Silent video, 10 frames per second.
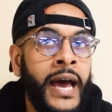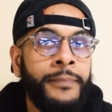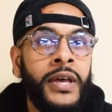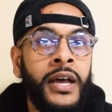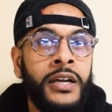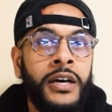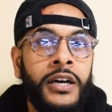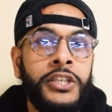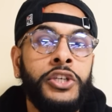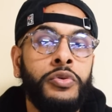app
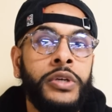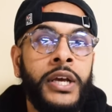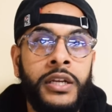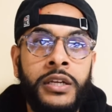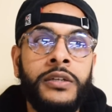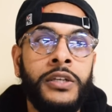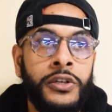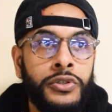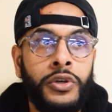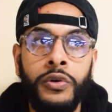that he created
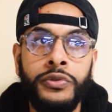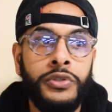years ago.